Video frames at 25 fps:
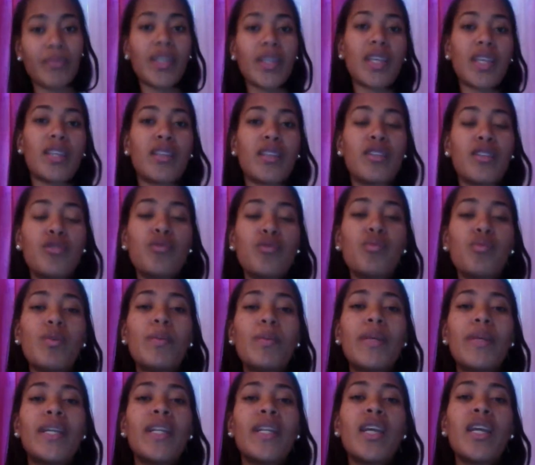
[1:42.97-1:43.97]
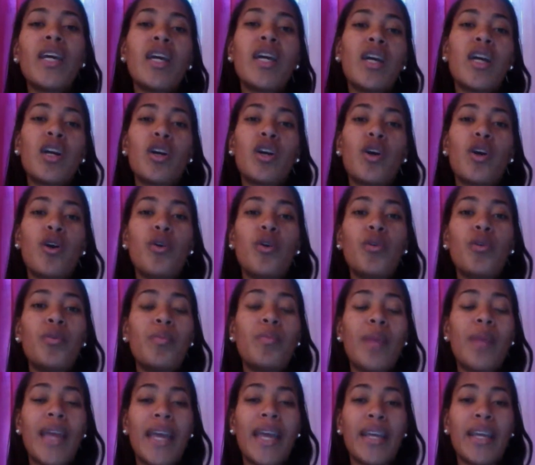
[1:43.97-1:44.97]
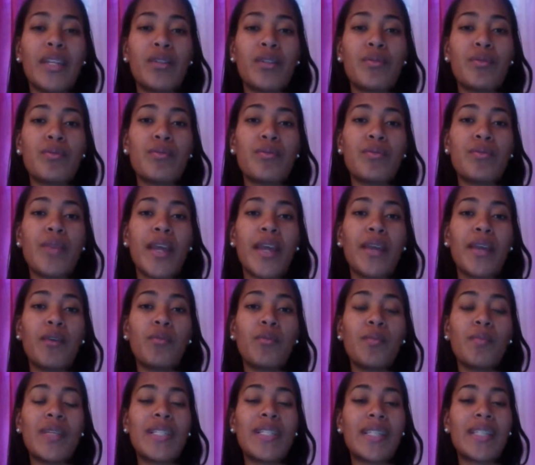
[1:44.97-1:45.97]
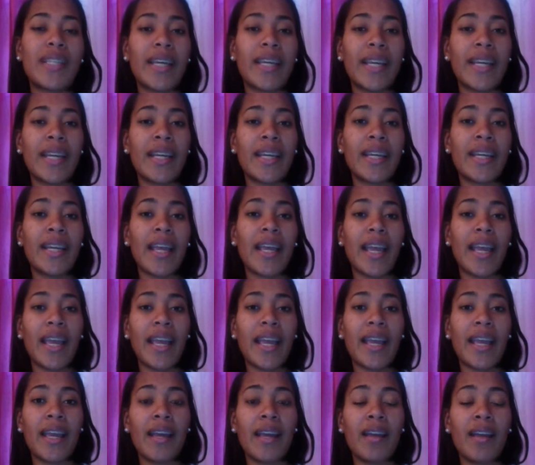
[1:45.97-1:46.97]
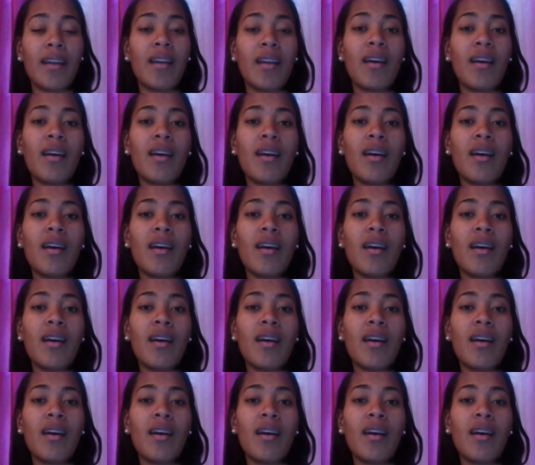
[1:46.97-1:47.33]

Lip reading: the two women go back to Naomi's land, and